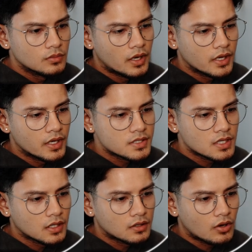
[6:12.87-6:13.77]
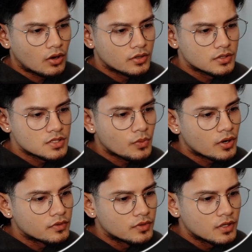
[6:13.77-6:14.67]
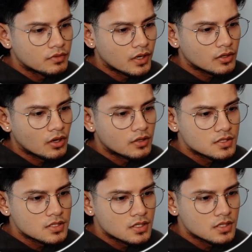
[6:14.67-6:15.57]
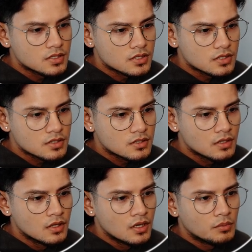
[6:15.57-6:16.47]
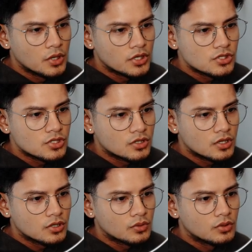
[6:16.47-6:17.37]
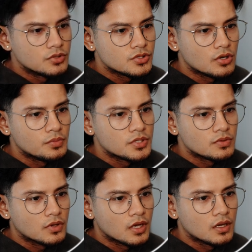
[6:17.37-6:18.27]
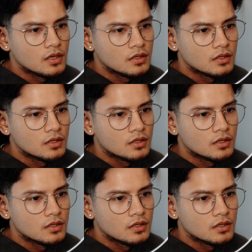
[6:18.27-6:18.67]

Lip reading: I guess, like the hardest part of the effect, honestly, is just making sure that your rotoscope is okay.